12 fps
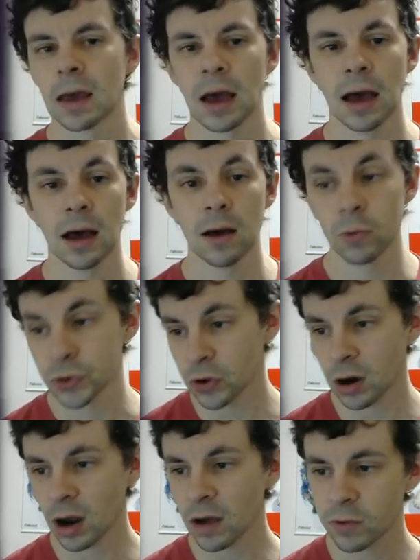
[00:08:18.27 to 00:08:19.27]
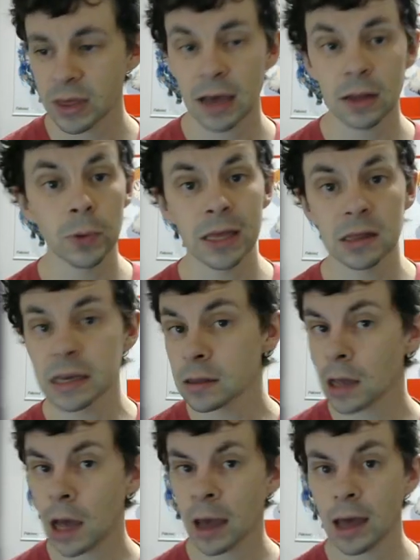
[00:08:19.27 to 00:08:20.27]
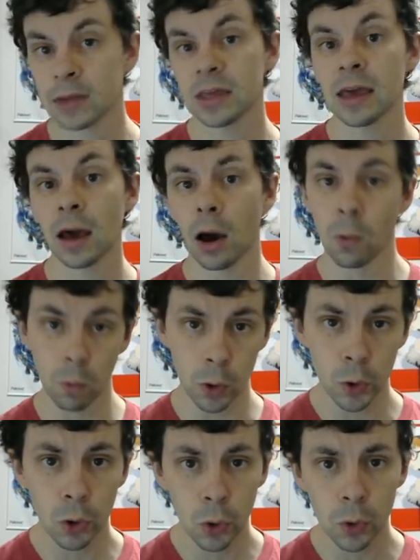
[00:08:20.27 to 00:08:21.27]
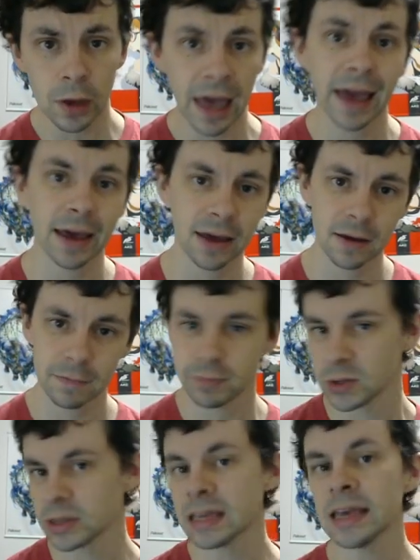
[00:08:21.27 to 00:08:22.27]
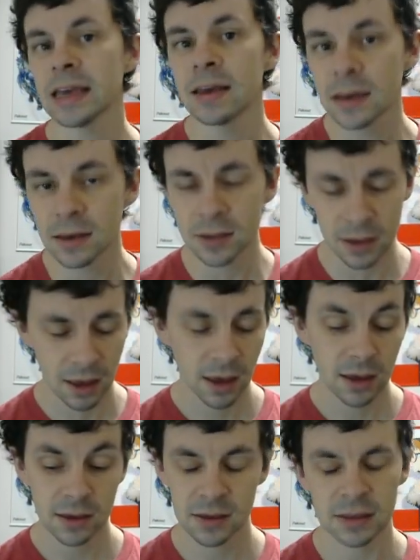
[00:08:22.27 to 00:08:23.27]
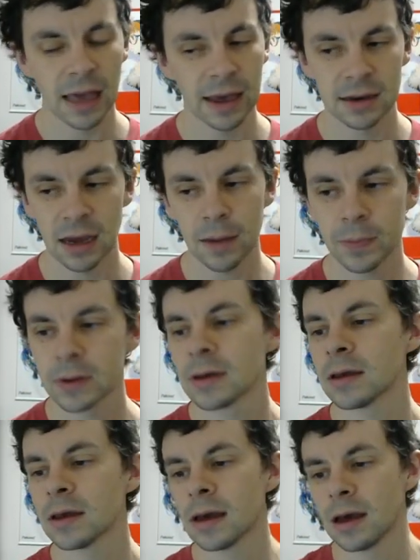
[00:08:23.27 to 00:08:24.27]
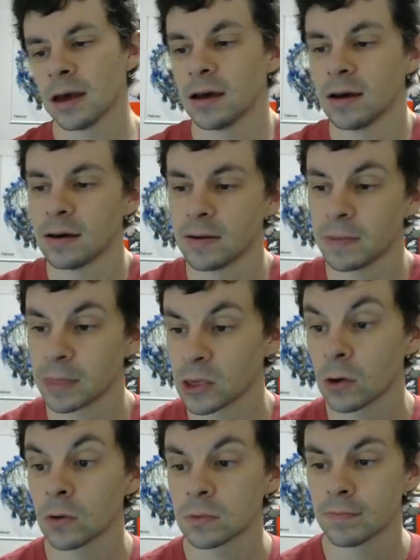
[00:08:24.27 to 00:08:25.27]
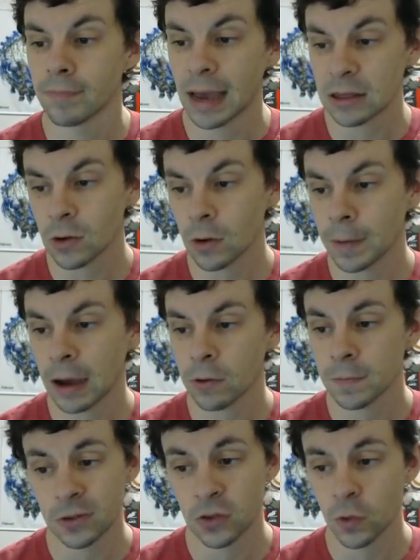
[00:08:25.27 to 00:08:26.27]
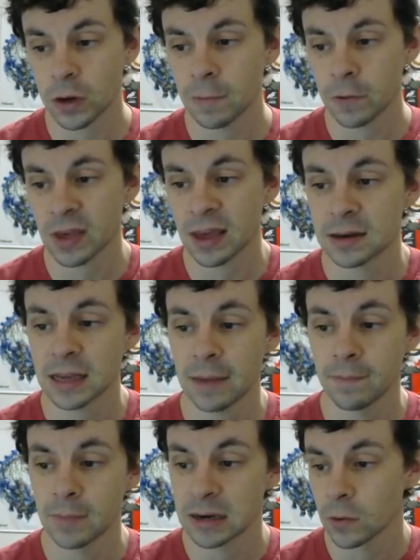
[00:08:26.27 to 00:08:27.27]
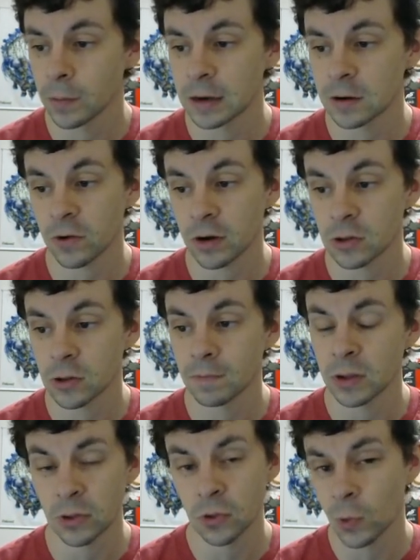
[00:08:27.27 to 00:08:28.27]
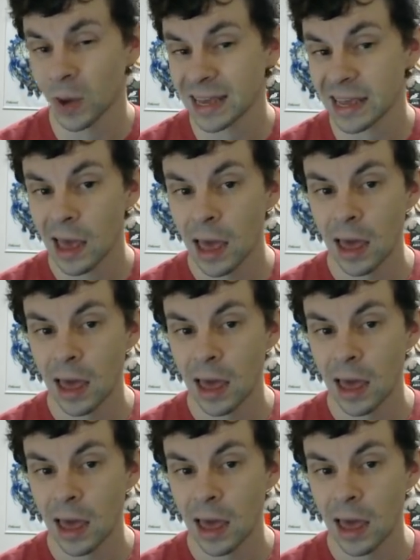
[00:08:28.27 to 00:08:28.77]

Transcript: we'll start off with Halloween Leela. The Woo gang, please stand up. So magical power plus 20% and mental penetration plus 20